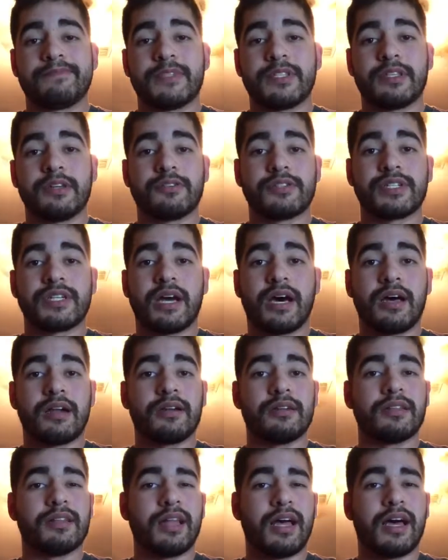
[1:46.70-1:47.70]
there's not
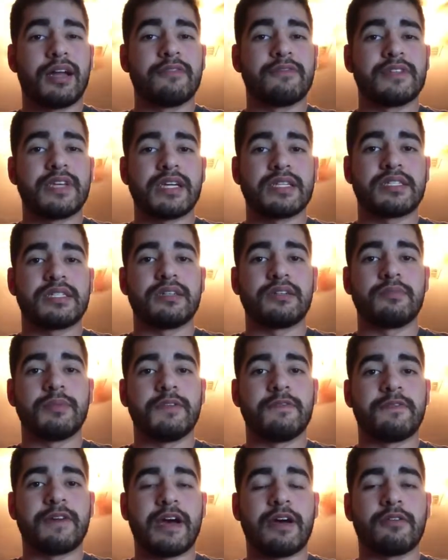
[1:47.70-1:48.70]
a lot of testing to be
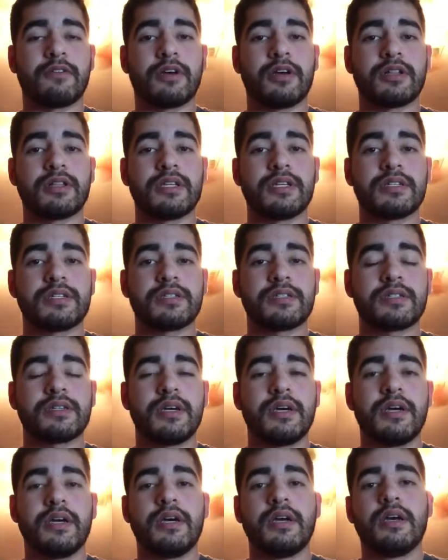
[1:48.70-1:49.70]
found on this,
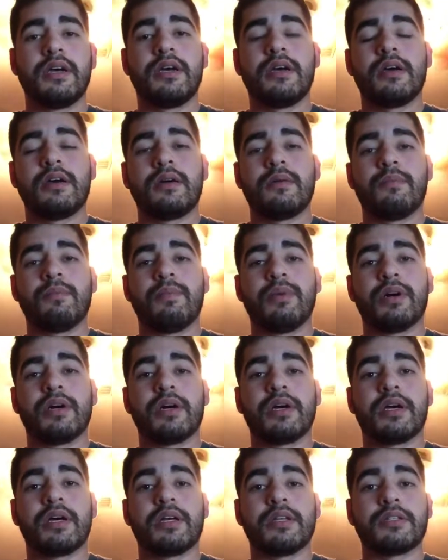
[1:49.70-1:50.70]

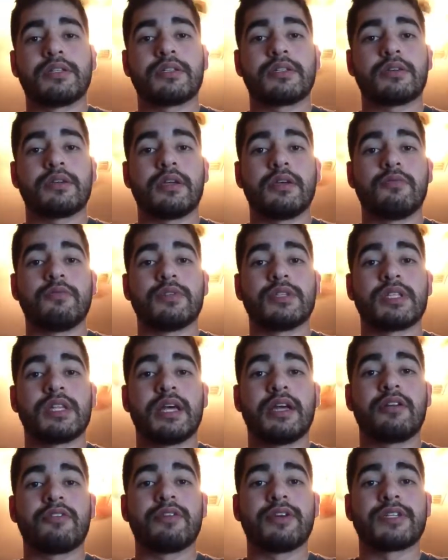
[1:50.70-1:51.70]
but it was
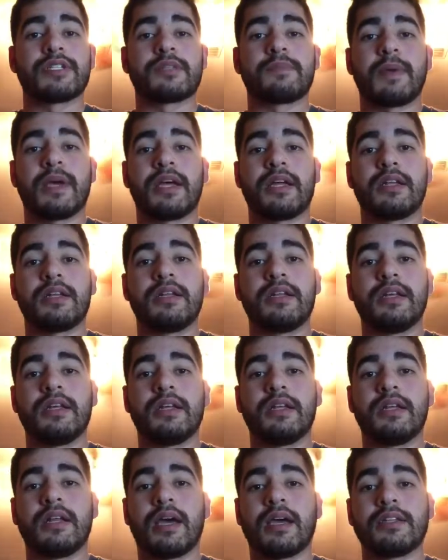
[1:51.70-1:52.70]
later expanded
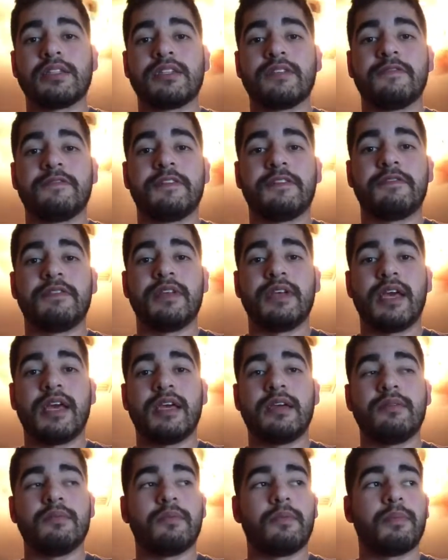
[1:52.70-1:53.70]
in
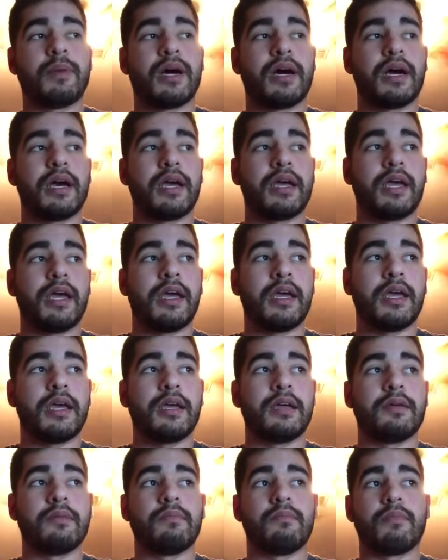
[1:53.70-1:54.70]
1958 by
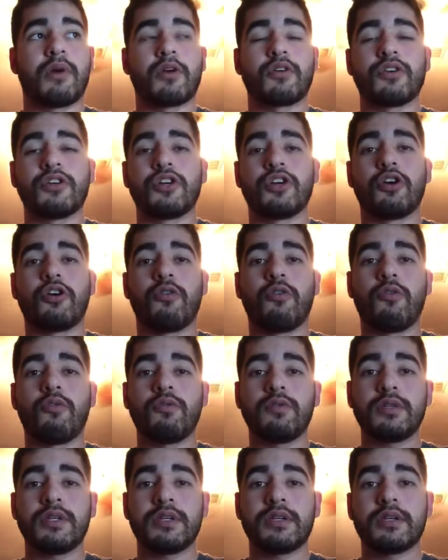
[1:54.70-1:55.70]
a Martin
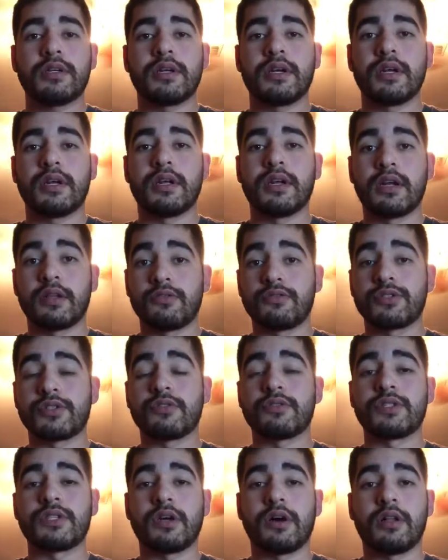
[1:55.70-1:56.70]
Gold, another
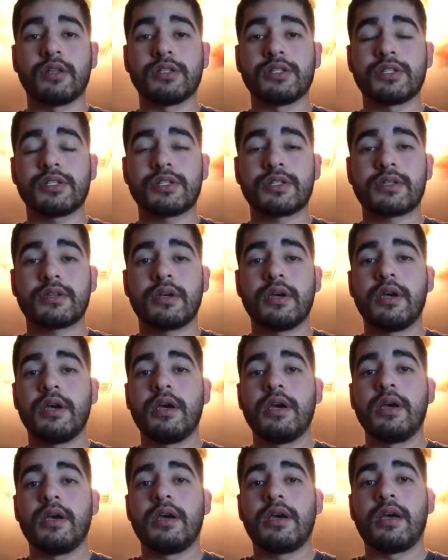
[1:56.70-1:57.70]
sociologist,
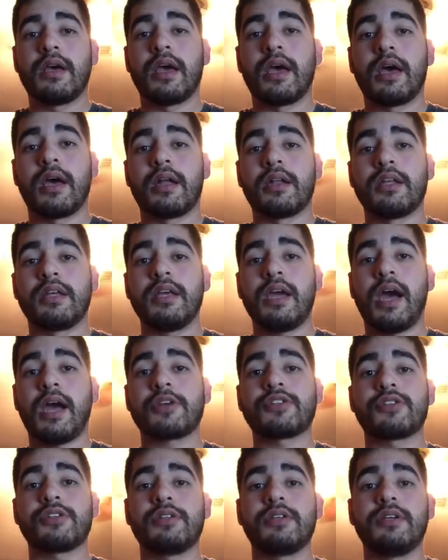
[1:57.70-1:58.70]
and he
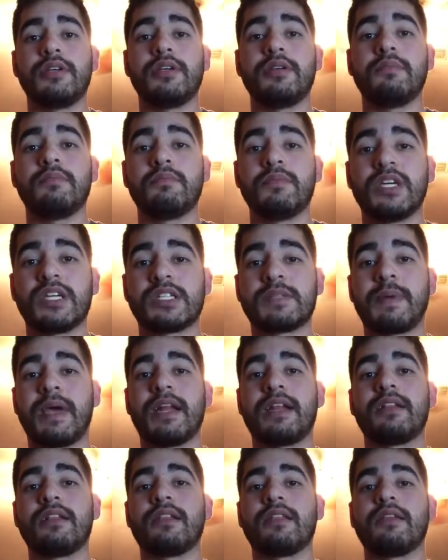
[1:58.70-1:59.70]
actually
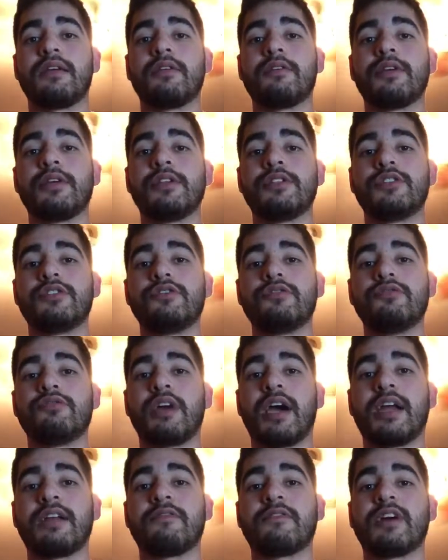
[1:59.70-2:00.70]
expanded the theory to
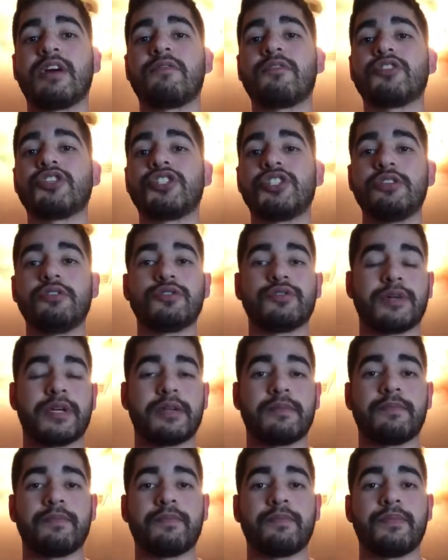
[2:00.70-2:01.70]
kind of cover
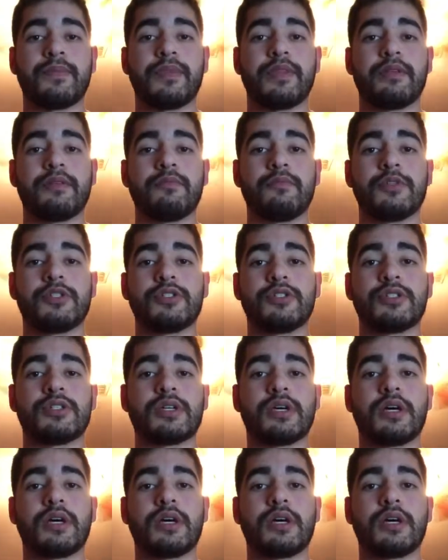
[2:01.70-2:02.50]
children, which is